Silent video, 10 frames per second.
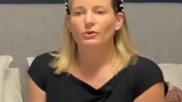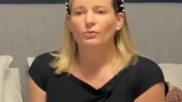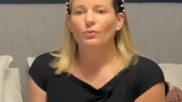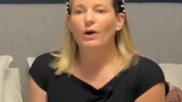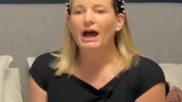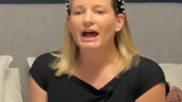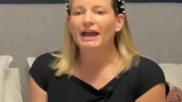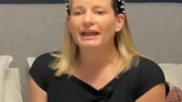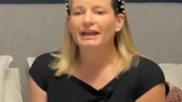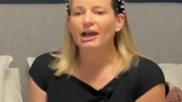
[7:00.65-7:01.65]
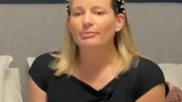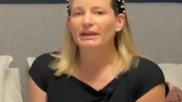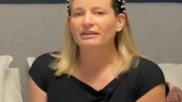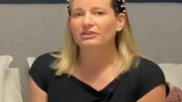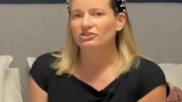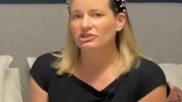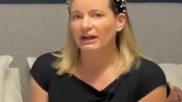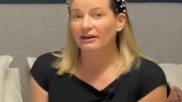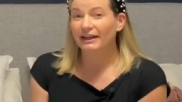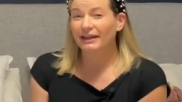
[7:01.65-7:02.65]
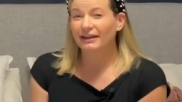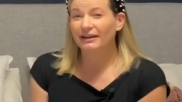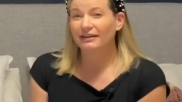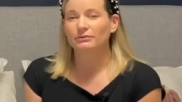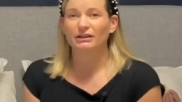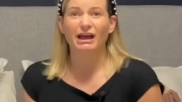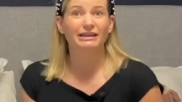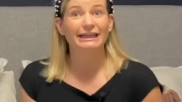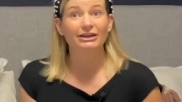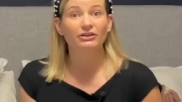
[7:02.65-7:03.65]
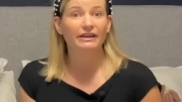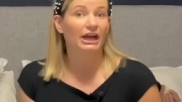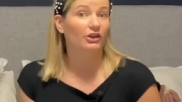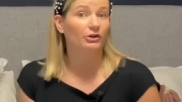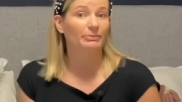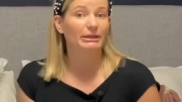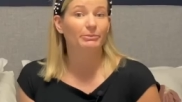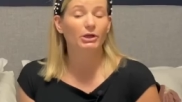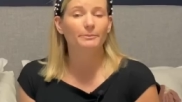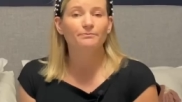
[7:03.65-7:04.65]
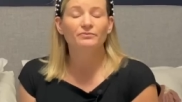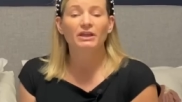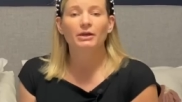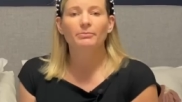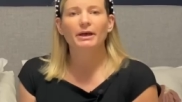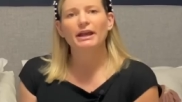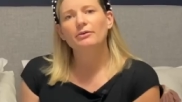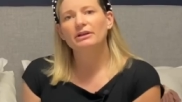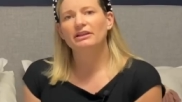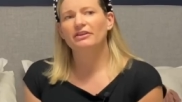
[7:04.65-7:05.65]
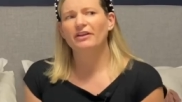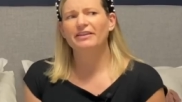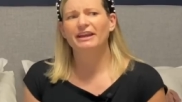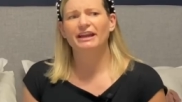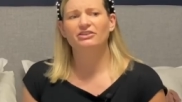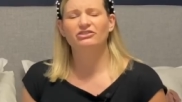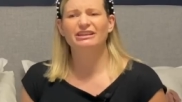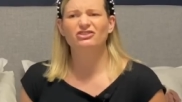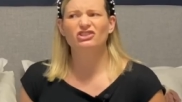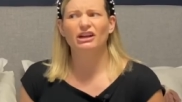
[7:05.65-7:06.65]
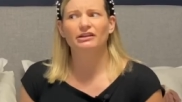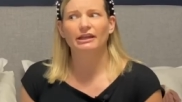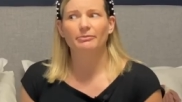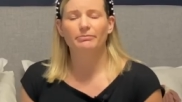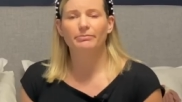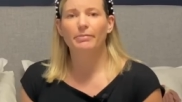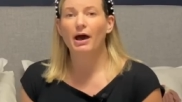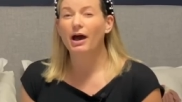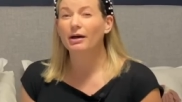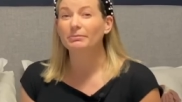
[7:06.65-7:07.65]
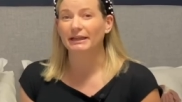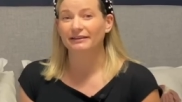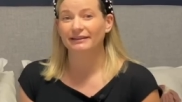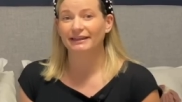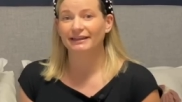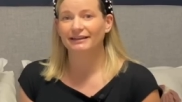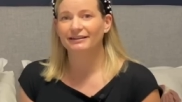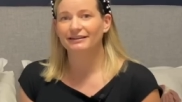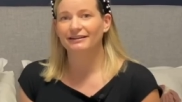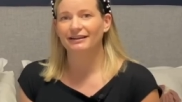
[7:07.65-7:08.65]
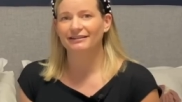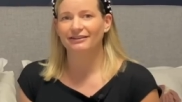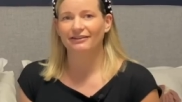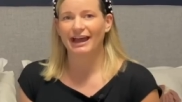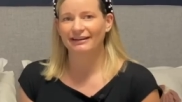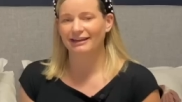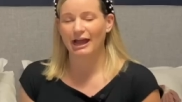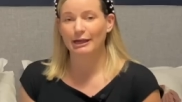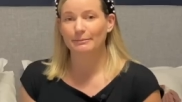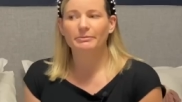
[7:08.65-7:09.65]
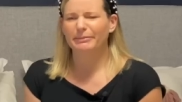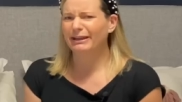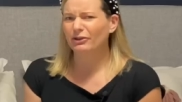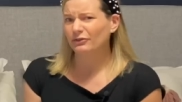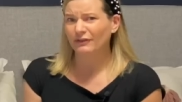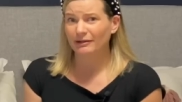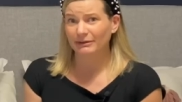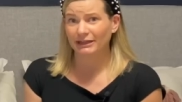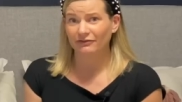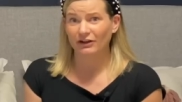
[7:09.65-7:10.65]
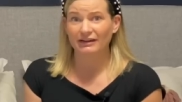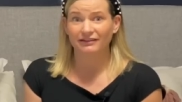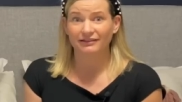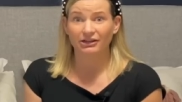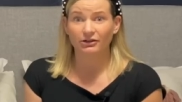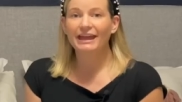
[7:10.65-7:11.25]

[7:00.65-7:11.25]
why I picked to share it a lot later than other people. But I want to clarify that I didn't share it like publicly until that time, but my close family and friends knew.